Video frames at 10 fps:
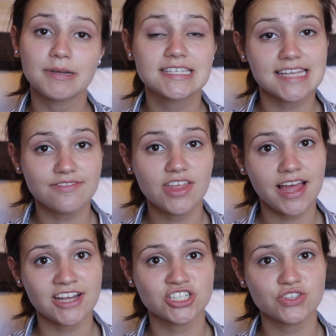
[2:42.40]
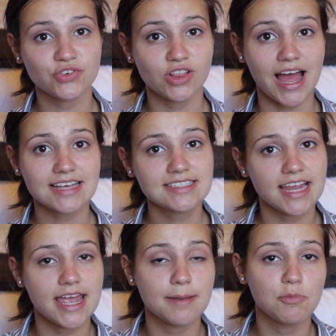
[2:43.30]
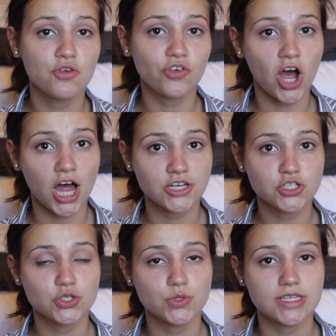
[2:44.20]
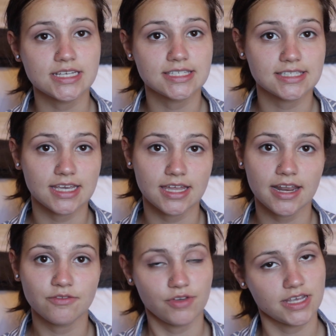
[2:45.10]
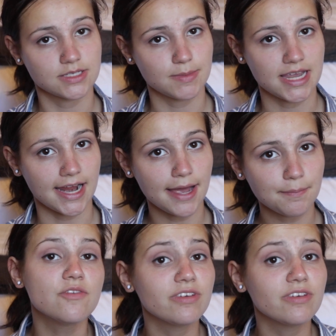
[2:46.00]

going to save the lashes for last and move on to the skin and face makeup.